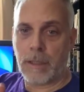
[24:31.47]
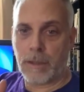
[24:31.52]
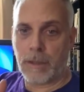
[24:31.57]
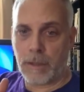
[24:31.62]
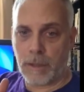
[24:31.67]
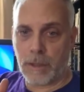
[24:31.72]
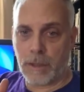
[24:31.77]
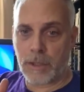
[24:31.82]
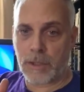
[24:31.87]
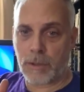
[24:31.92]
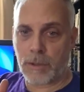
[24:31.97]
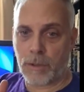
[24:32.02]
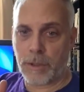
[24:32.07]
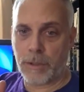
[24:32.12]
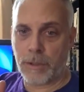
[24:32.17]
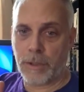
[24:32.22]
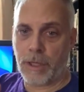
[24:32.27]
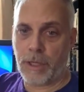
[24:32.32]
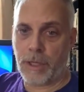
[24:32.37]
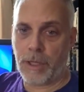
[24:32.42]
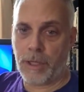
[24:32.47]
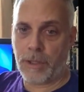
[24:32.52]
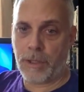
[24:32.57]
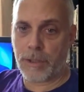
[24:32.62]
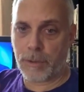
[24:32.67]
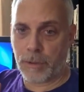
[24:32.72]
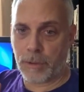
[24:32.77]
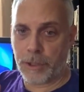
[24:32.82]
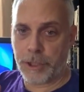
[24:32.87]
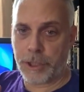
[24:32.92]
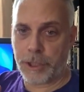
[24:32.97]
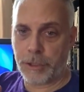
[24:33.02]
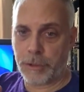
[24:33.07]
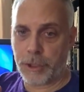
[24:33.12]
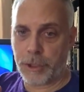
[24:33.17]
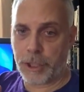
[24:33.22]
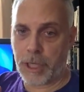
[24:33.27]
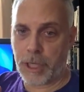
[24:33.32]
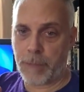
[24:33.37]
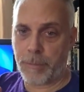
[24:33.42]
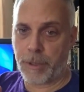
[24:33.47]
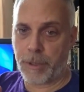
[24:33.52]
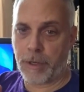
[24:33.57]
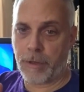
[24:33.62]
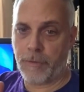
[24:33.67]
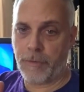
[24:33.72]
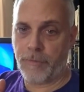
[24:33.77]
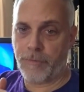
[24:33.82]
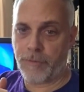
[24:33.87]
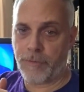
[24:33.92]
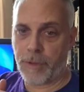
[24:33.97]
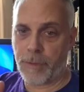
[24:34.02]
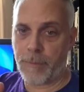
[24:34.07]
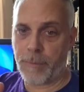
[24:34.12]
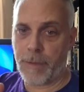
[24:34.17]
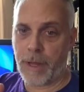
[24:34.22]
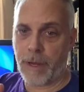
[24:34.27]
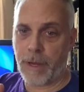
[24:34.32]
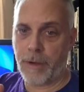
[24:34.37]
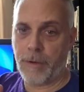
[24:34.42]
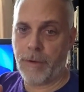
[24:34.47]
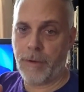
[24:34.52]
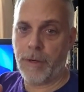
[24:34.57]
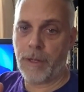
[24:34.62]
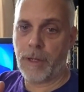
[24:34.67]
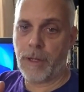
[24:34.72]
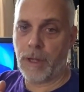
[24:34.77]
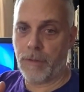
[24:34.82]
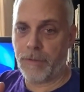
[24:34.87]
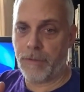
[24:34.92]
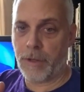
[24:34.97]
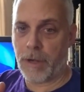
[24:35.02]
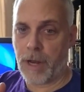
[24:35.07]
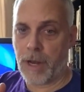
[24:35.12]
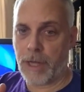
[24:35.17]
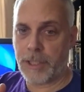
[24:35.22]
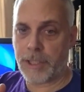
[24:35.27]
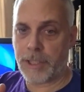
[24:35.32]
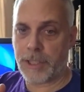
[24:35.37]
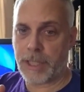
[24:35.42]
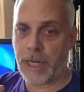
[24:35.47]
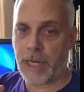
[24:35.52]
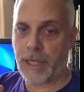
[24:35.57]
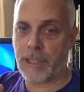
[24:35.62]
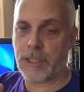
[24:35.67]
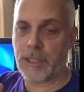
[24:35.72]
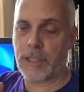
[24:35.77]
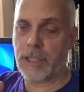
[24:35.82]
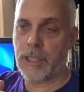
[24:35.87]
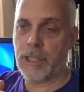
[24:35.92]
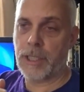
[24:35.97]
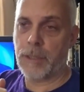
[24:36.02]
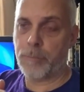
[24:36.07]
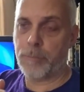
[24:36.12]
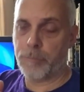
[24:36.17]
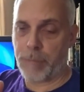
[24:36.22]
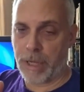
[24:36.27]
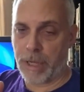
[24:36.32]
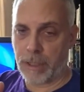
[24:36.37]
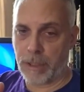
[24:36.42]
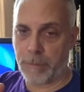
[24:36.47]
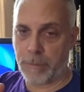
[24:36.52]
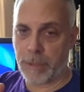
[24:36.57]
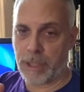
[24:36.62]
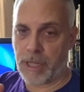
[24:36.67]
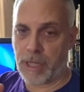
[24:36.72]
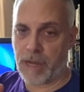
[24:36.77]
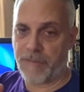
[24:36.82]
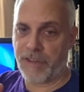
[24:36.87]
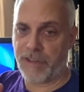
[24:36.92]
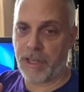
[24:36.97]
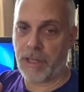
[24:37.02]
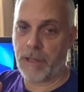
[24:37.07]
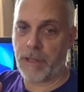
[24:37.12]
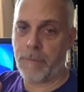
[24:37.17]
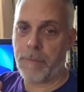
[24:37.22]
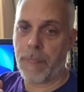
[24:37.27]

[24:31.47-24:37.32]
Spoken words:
the sword and shield champion for the men of the United States, Balin Malavia,